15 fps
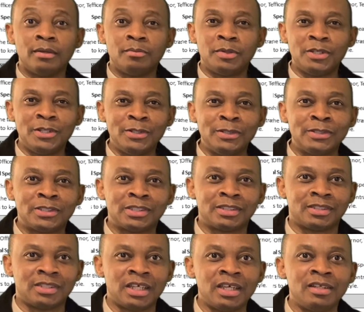Well, you don't
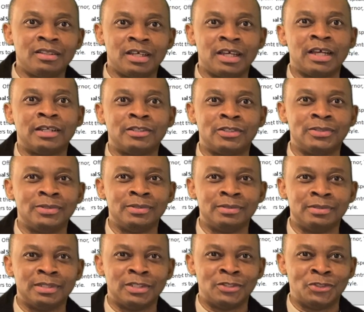say that
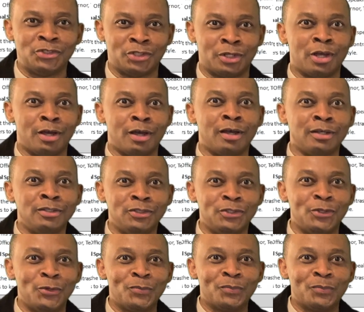to a judge.